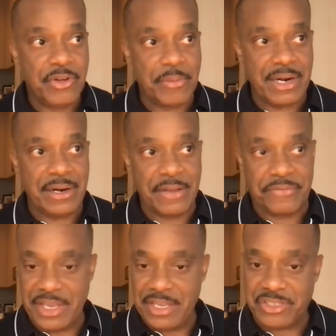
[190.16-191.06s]
no matter if
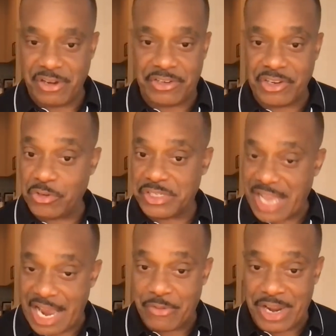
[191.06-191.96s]
things start to go
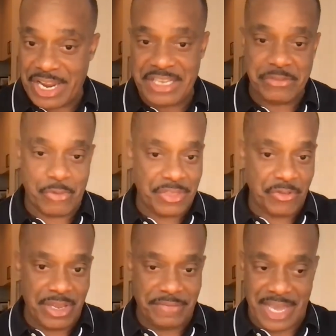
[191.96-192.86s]
sideways whether
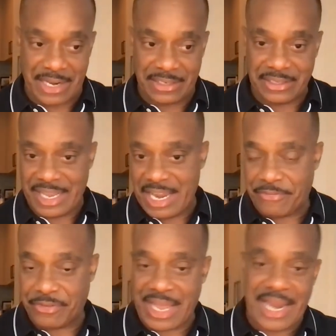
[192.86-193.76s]
we've got a delay
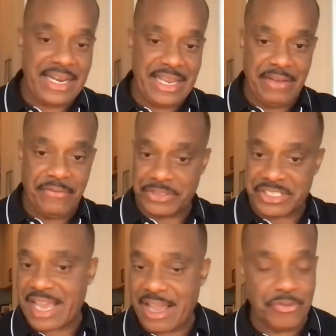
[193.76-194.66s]
for lighting for
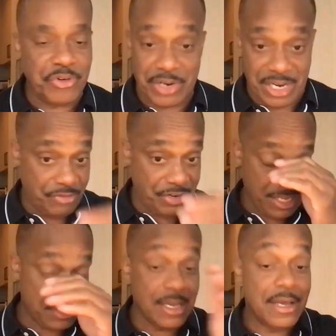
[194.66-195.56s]
sound or whatever it
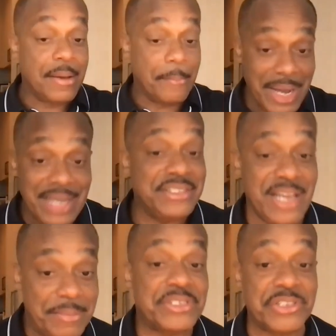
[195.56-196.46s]
is my
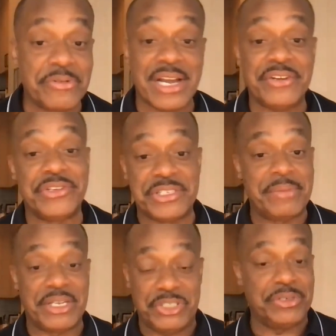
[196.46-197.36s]
job as a director is to
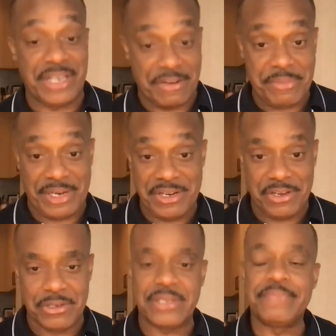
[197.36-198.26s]
make sure that everybody
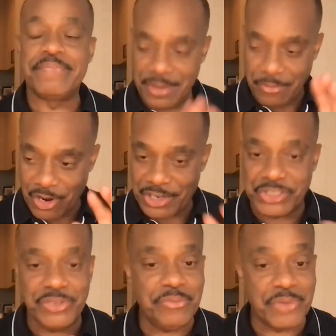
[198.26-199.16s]
knows we're going
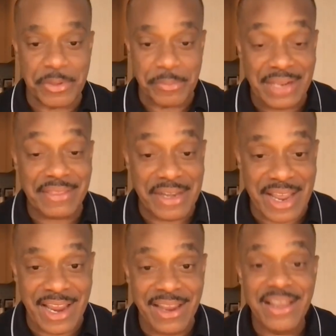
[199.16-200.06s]
to shoot we're going to make the
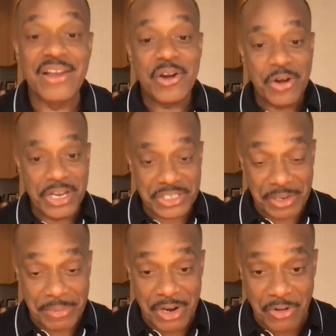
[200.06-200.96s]
day this is
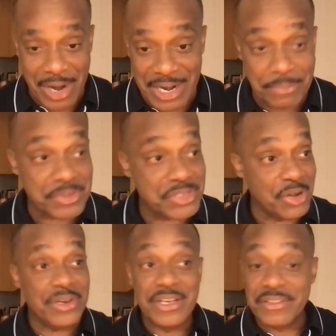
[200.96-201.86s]
going to be a great
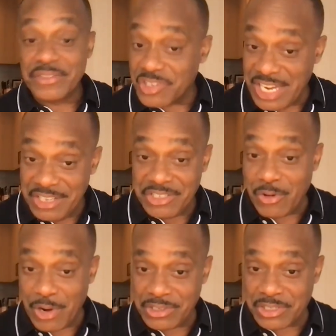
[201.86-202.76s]
episode the scene's
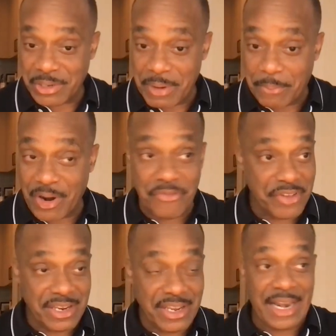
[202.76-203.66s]
going is going to be
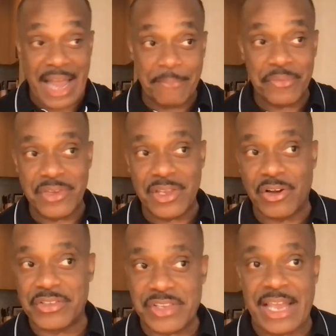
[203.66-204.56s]
perfect and i'm you
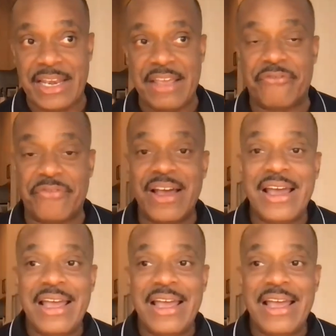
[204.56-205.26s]
know and if